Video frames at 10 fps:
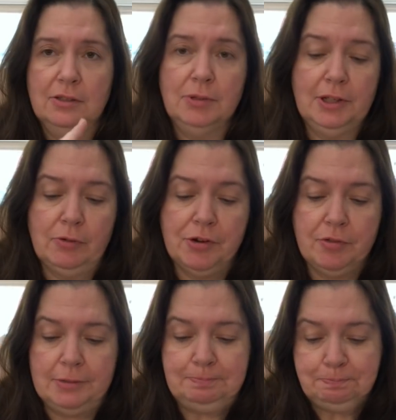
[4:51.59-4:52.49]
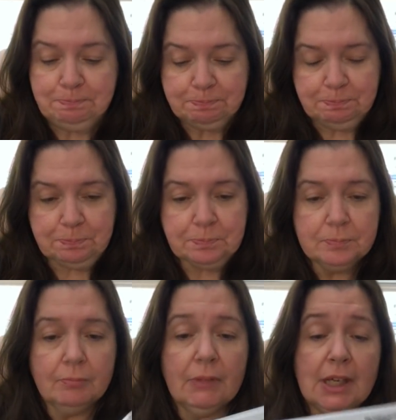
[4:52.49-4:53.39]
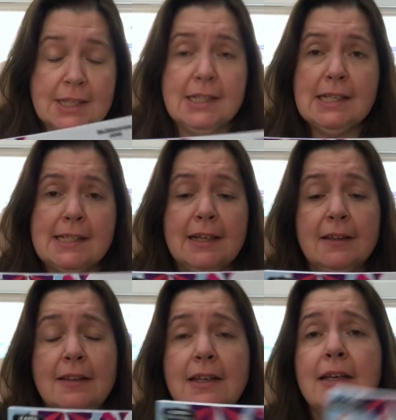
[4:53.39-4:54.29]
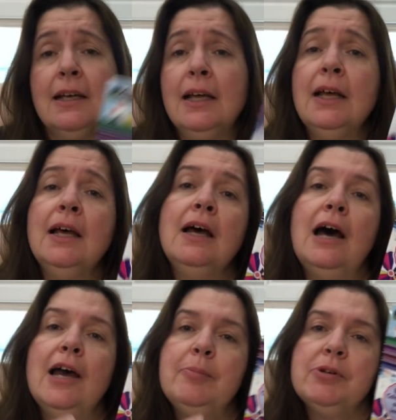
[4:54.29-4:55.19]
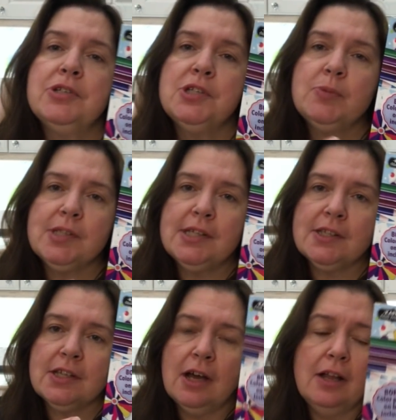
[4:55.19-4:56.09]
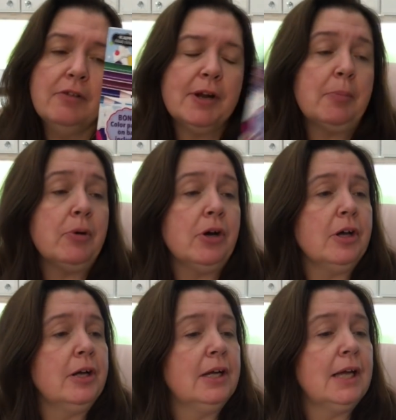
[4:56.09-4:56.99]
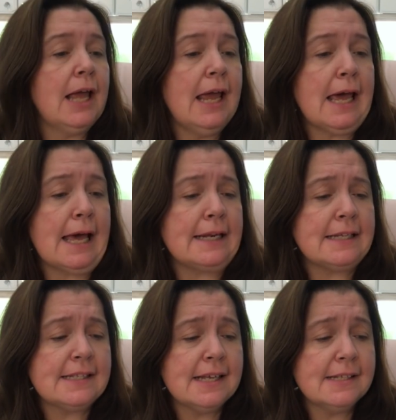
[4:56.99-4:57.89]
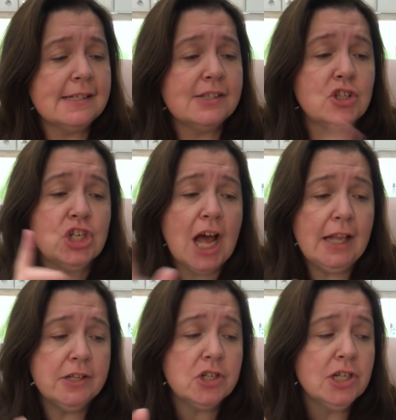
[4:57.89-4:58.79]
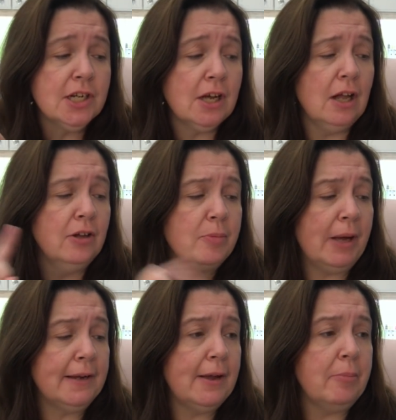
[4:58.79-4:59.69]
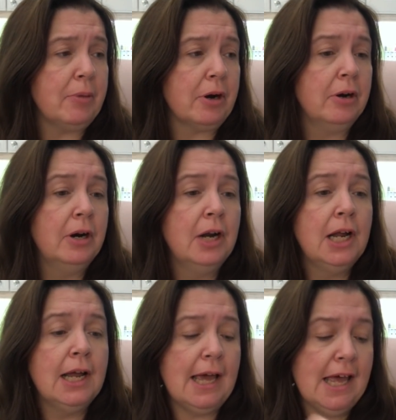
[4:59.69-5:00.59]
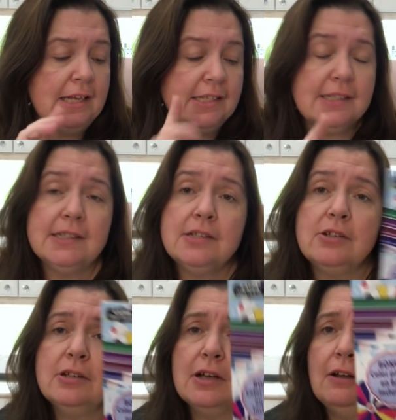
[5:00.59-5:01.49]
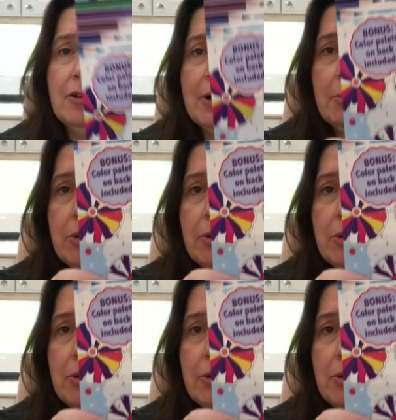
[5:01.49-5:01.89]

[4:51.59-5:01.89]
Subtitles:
worth it. So the second thing I purchased was this coloring book, and it says it's challenging color by number, and it's an adult coloring